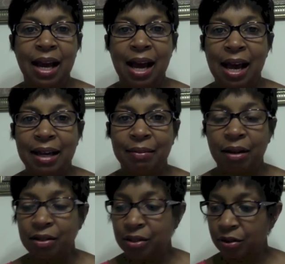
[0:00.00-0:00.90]
I am
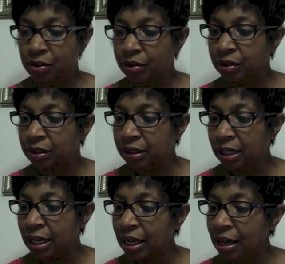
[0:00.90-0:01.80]
also going to
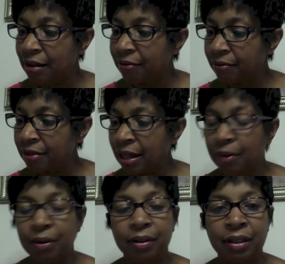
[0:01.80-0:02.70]
see if they
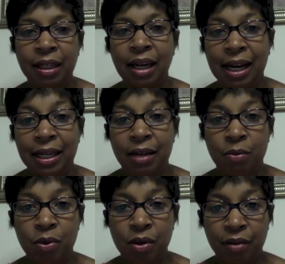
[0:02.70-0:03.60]
need
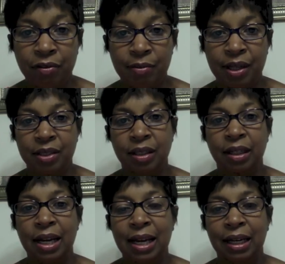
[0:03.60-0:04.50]
more information
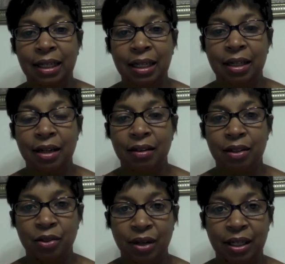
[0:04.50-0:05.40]
in any of the
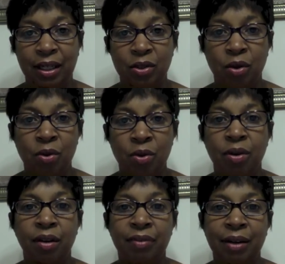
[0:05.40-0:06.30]
trainings, or
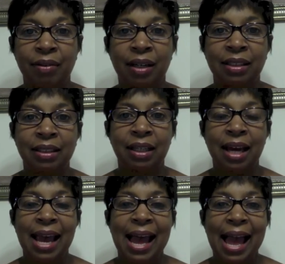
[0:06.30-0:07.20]
if they would like to
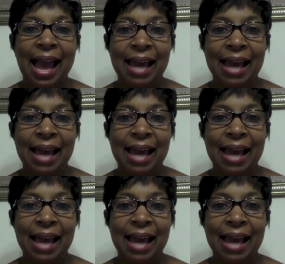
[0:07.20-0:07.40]
add